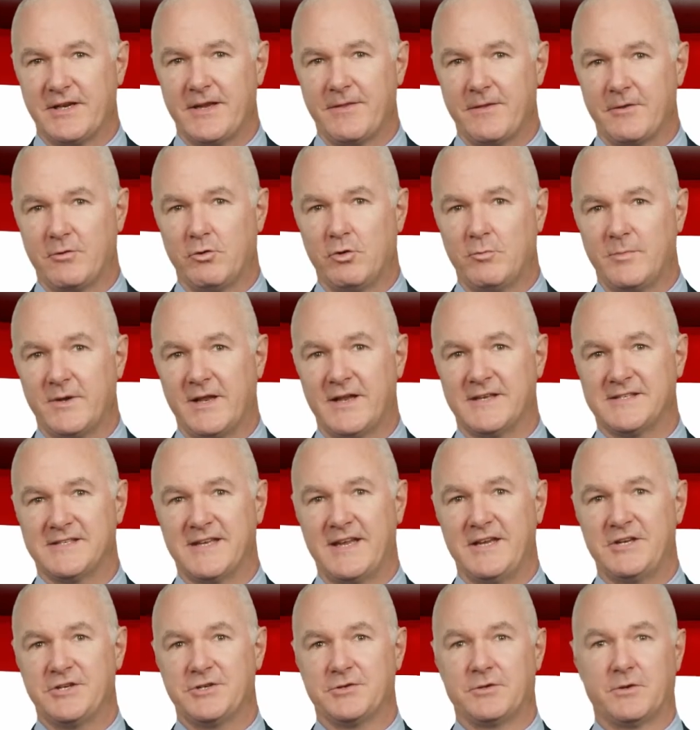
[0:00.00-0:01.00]
the
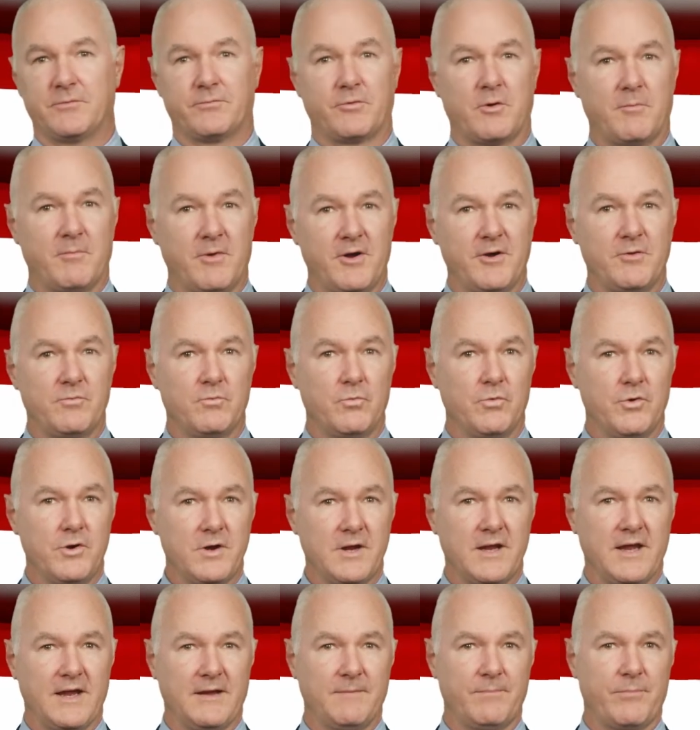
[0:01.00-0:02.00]
normalisation of remote
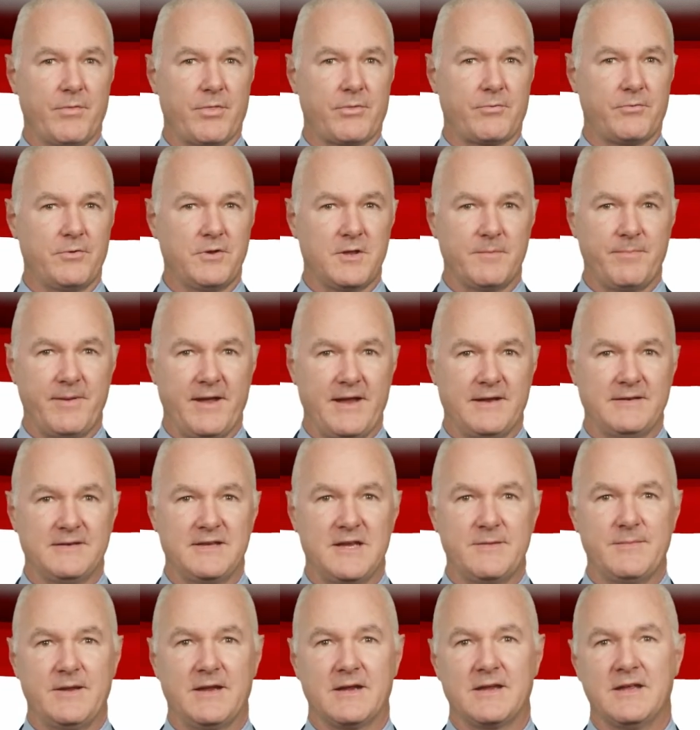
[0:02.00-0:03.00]
working through the
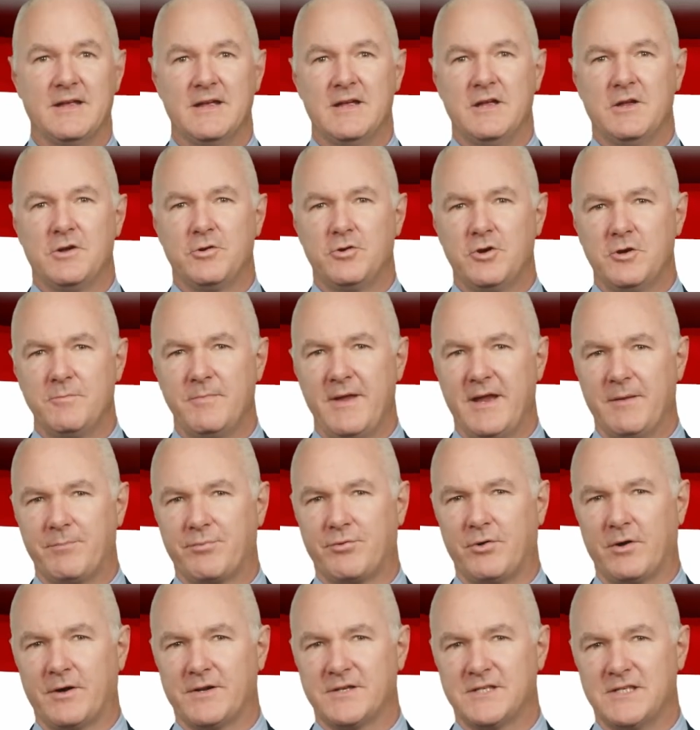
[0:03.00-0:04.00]
pandemic could make
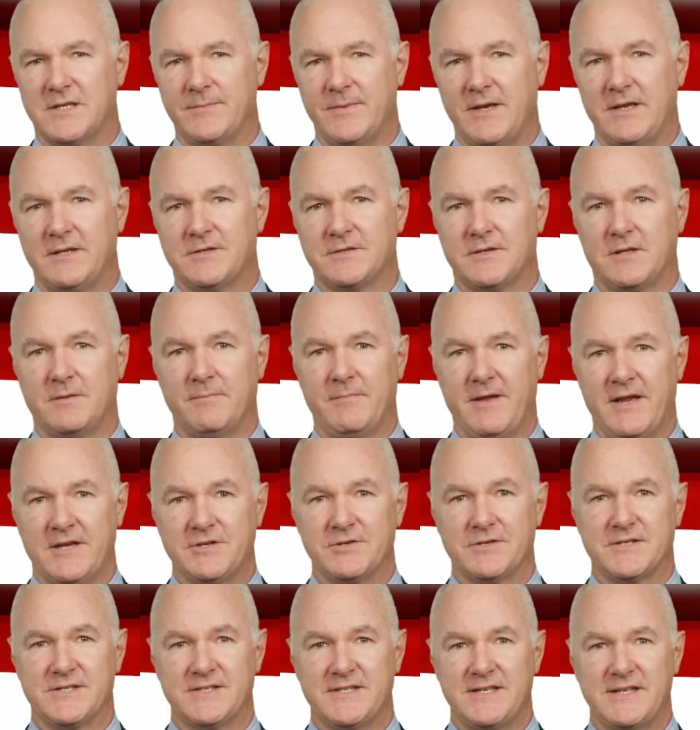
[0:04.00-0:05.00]
proximity to the
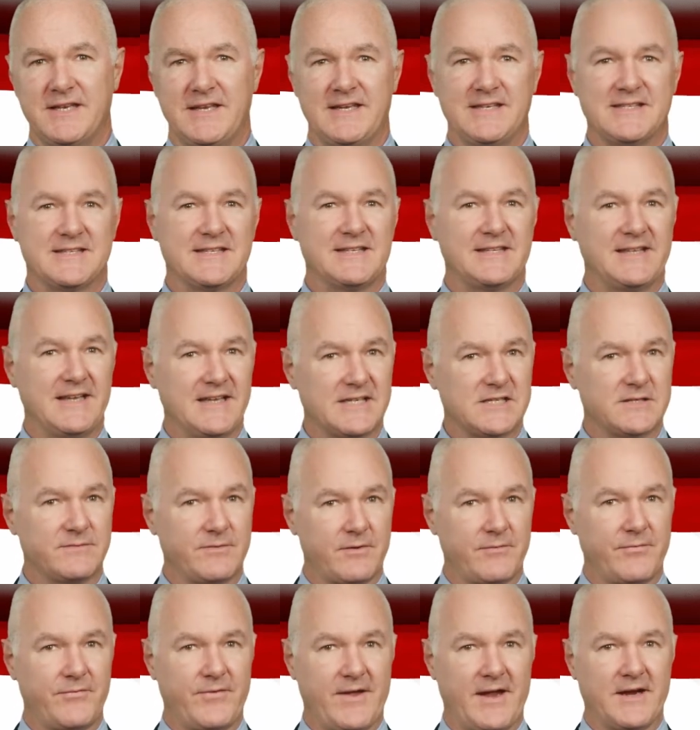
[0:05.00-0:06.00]
major cities less of
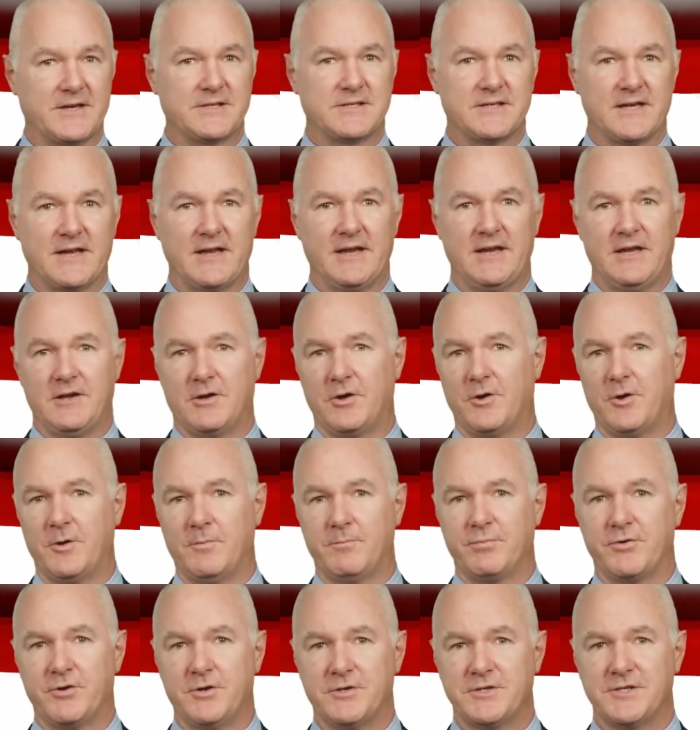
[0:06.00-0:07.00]
a factor in home
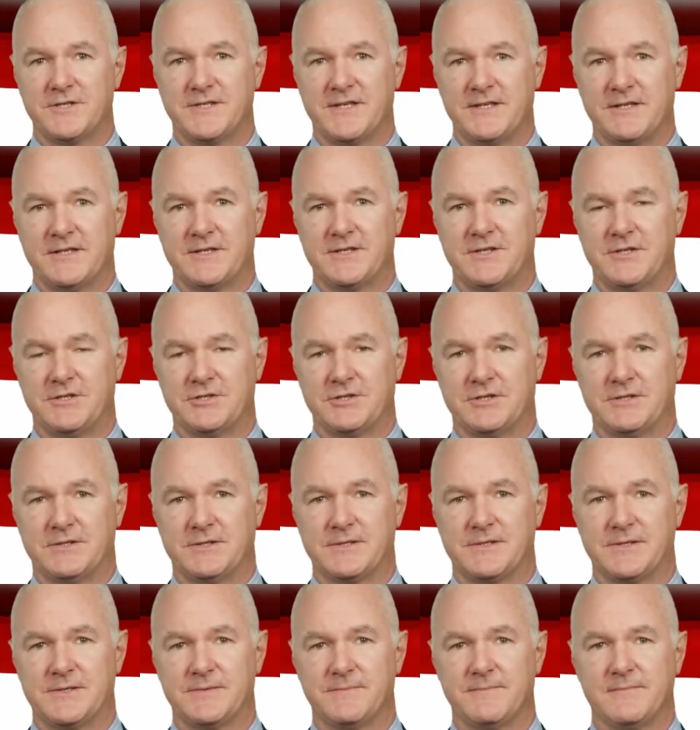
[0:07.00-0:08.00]
purchasing
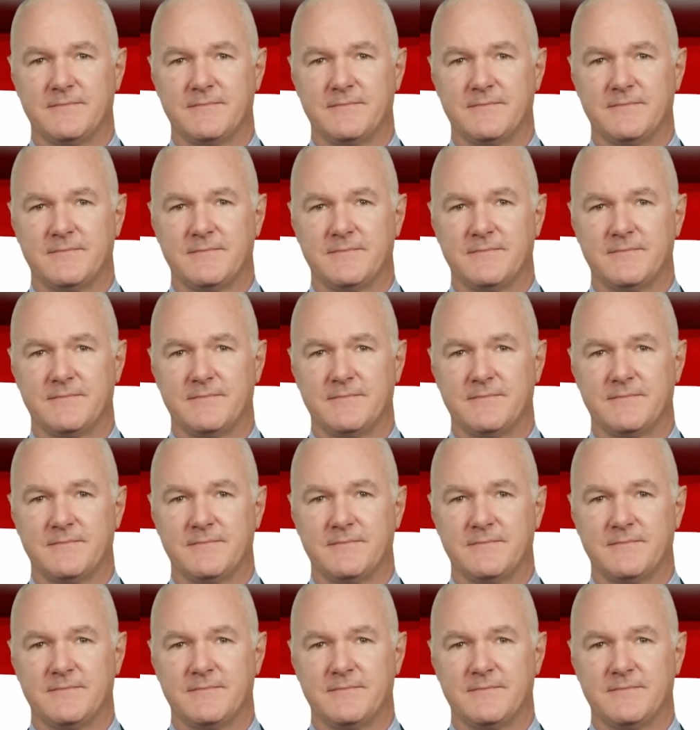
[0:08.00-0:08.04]
decisions.